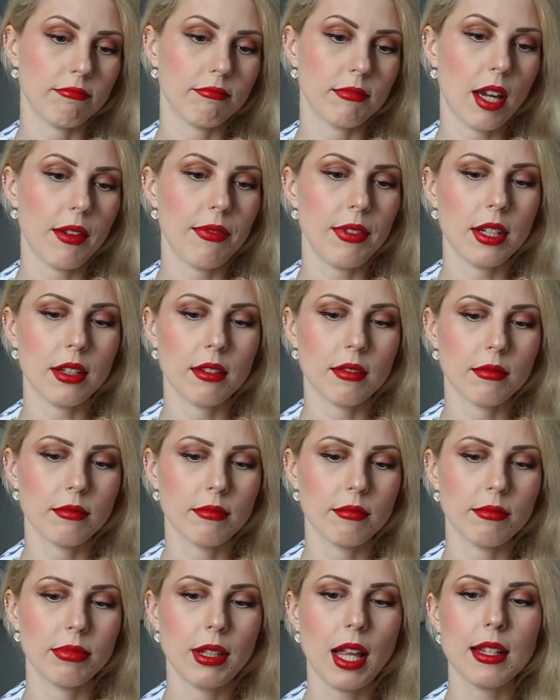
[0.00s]
I think
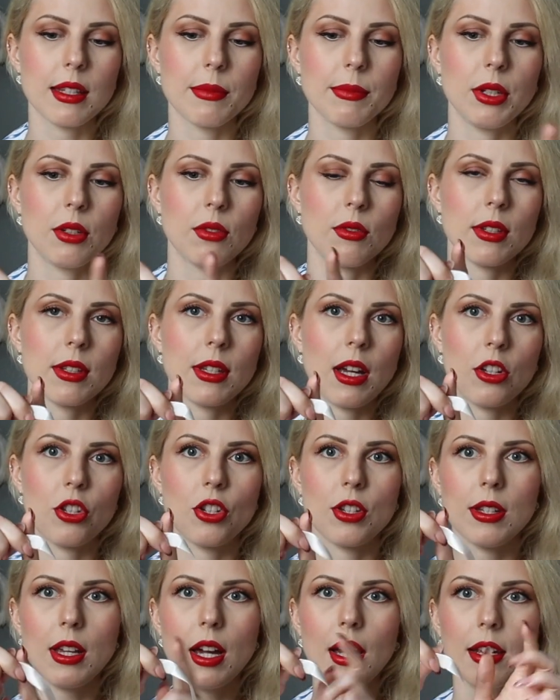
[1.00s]
plus minus such
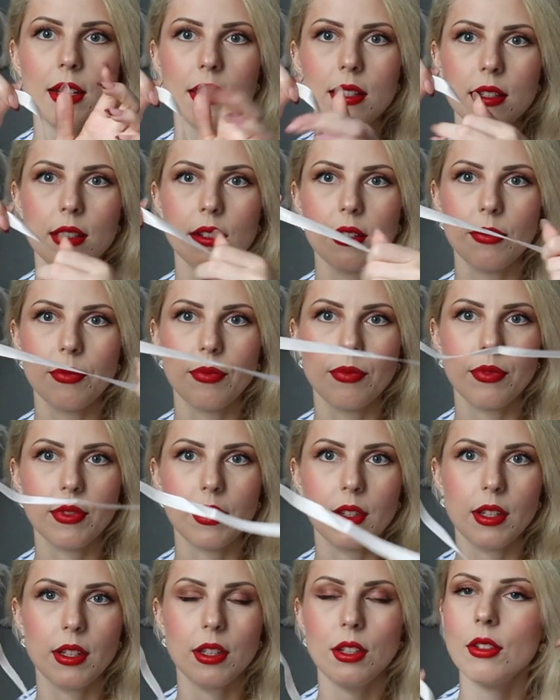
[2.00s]
size
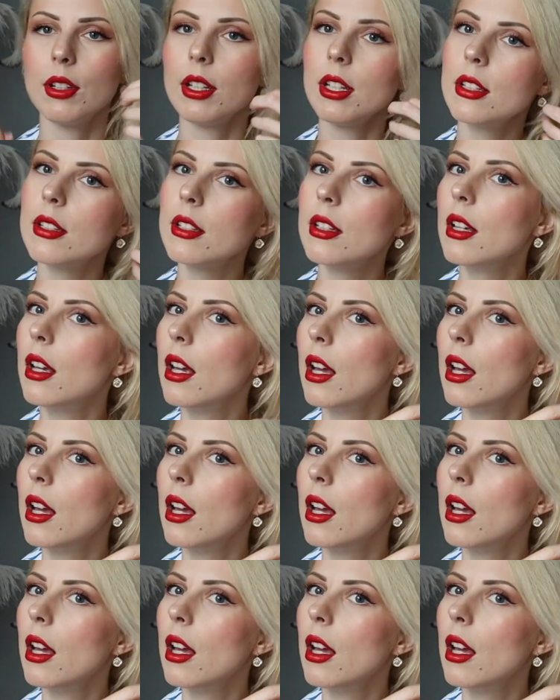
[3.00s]
you need.